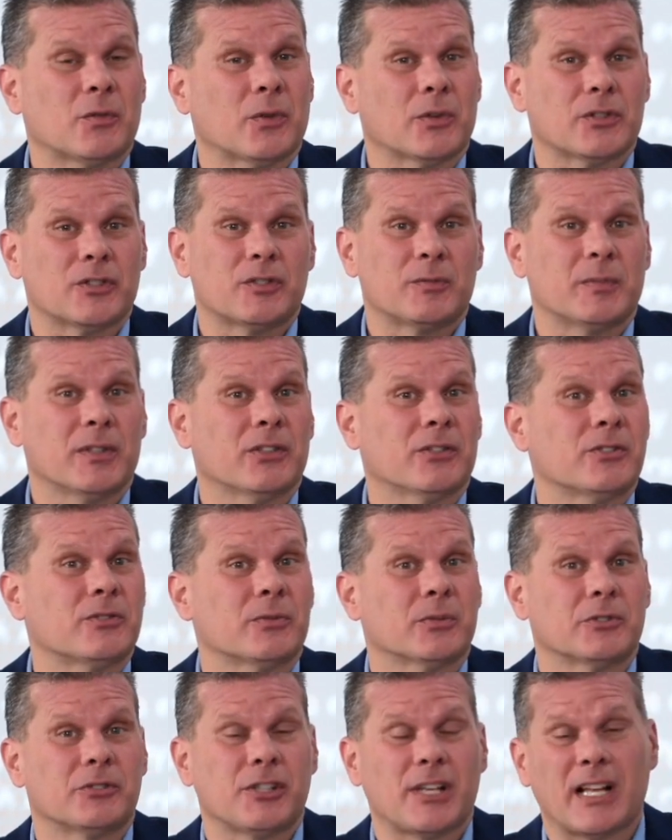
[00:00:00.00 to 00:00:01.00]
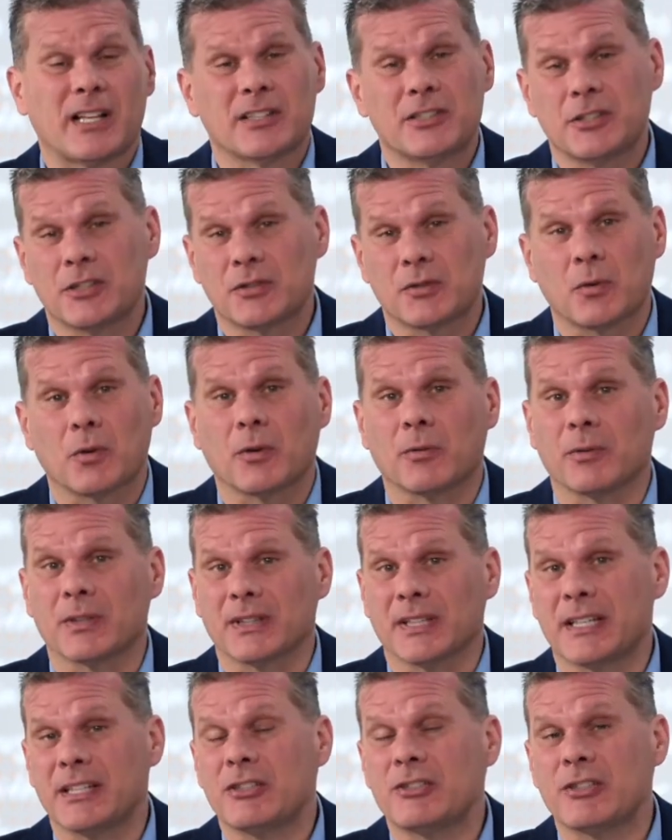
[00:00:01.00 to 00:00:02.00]
or spiritual challenges or
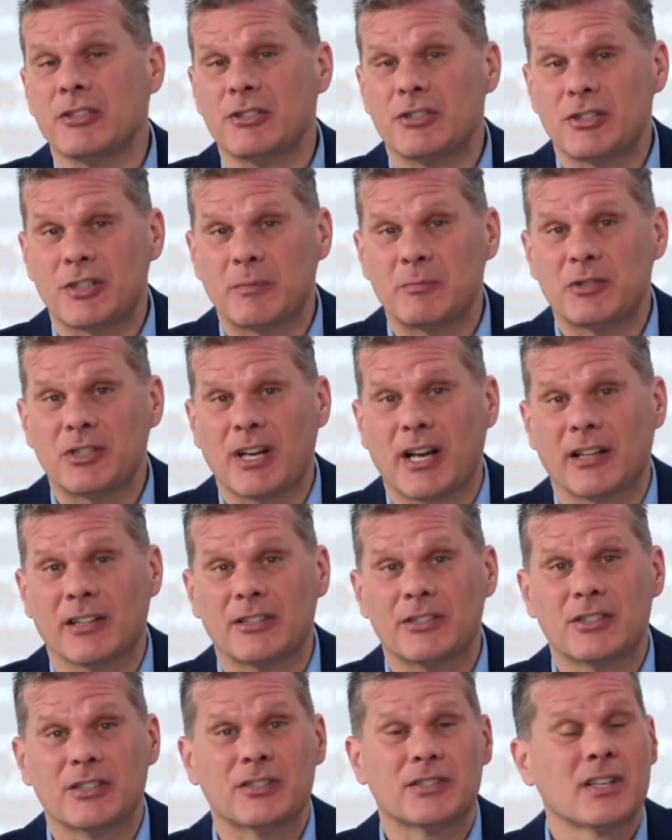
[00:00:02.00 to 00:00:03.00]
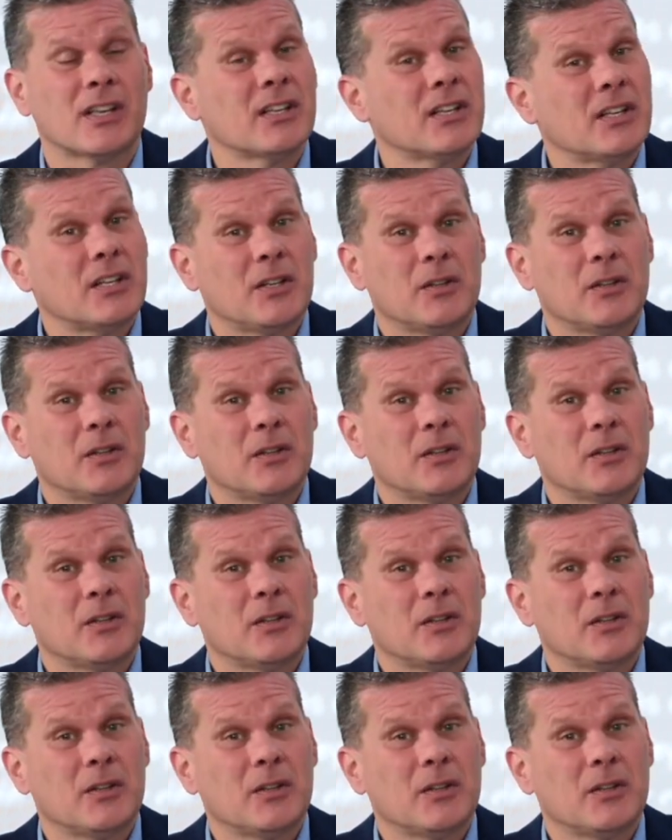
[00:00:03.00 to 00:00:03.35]
relationship challenges,